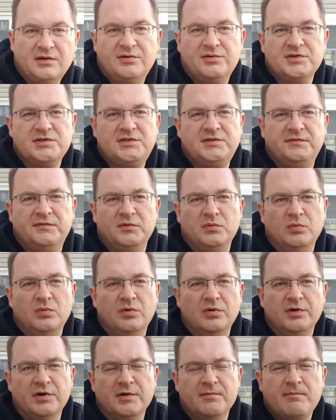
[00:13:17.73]
Christopher
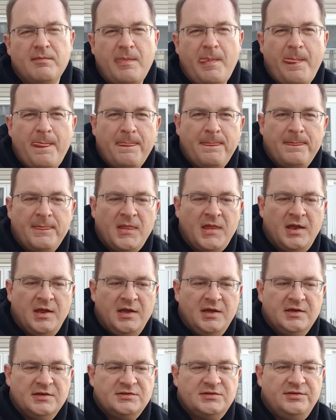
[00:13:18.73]
Ward.
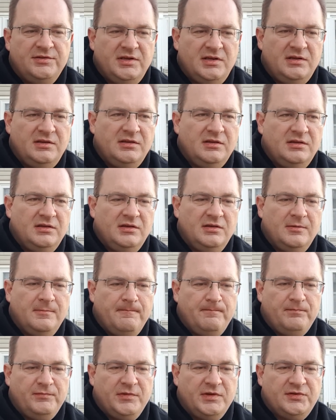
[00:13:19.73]
So then,
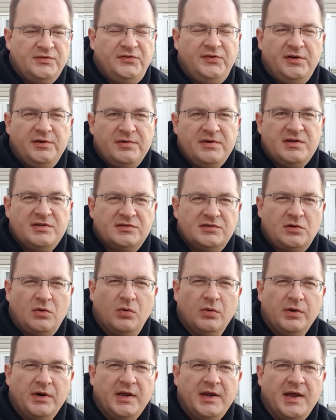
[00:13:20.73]
serious
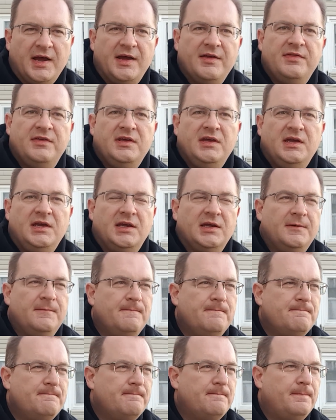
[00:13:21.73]
courting, I think
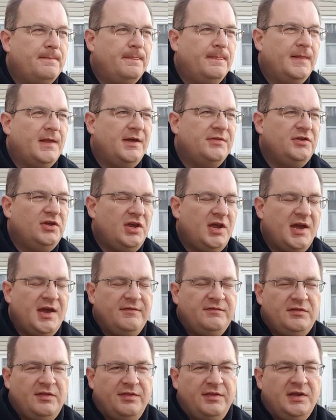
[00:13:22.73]
you
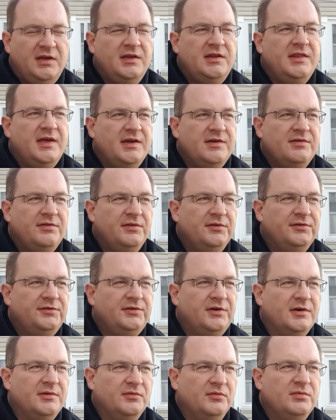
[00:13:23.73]
have to think in those
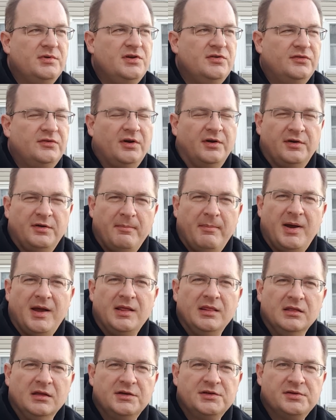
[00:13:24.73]
terms when you start to buy
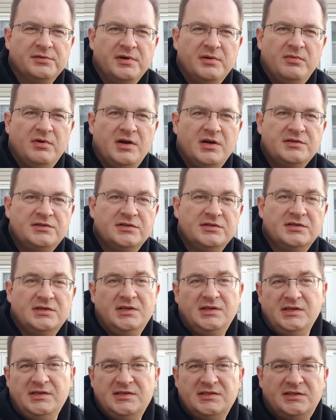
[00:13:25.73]
luxury watches,
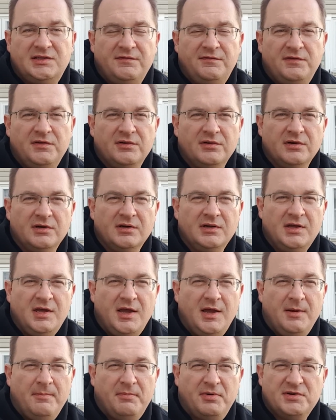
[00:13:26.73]
at least if you're a
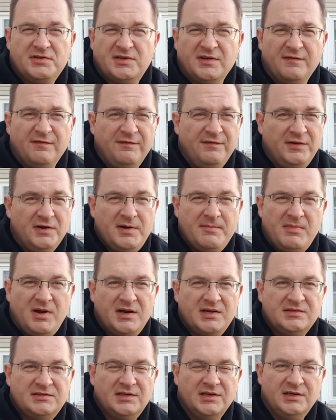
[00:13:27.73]
person of very
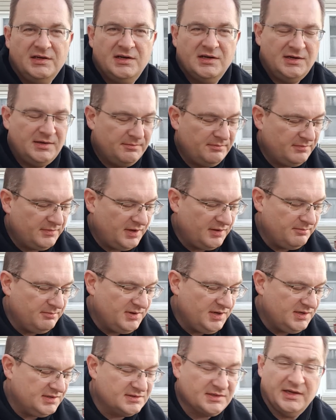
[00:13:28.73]
modest income and
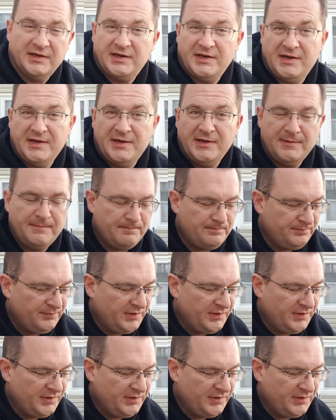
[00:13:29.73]
means like I am.